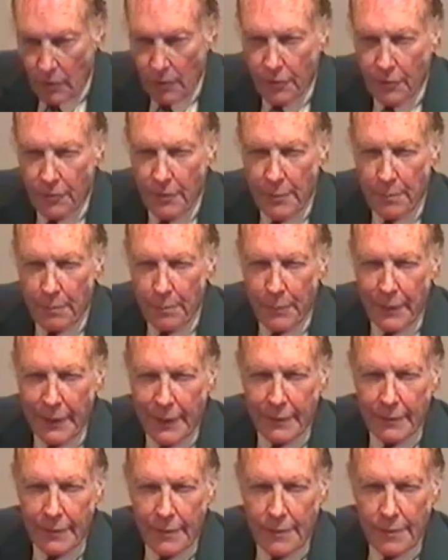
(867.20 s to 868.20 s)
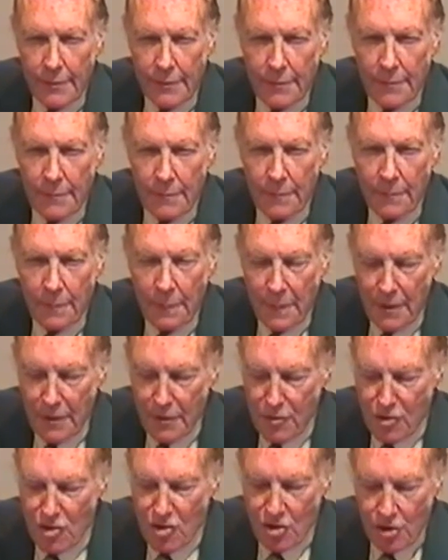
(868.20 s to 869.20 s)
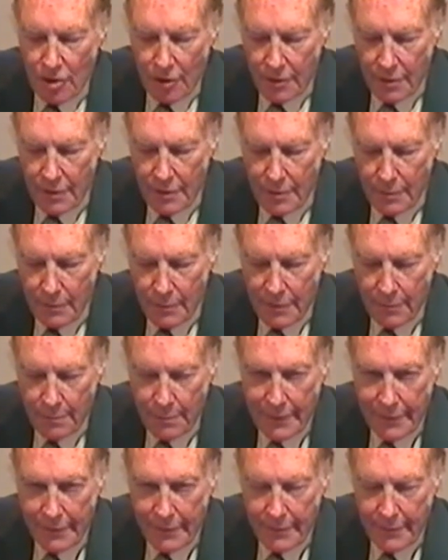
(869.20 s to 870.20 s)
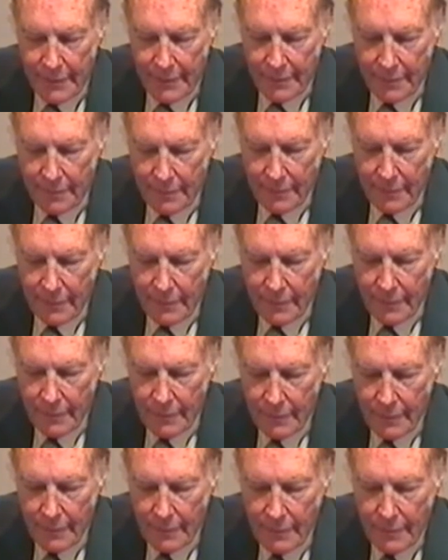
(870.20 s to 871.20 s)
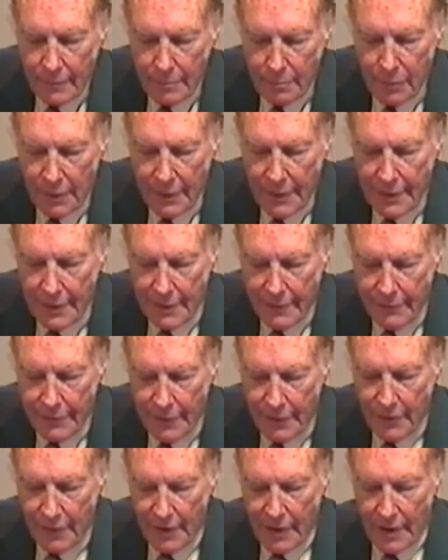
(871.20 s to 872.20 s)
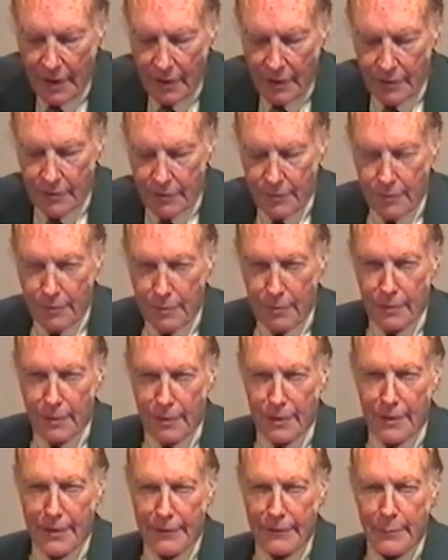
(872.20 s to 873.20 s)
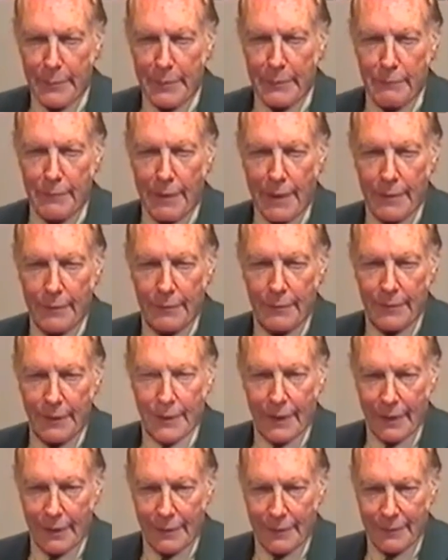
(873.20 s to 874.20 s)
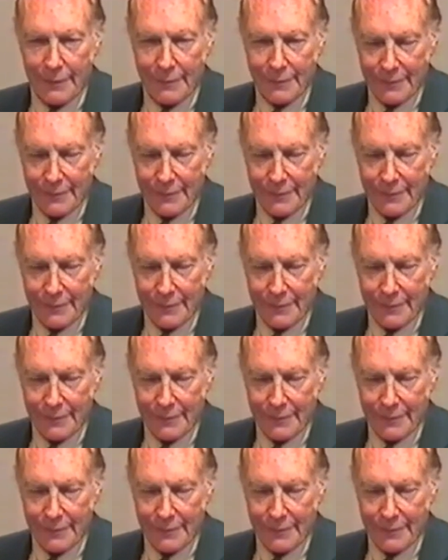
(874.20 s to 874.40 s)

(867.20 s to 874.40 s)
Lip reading: 3 parties, sodden with pessimism, believe that the English can never be roused again.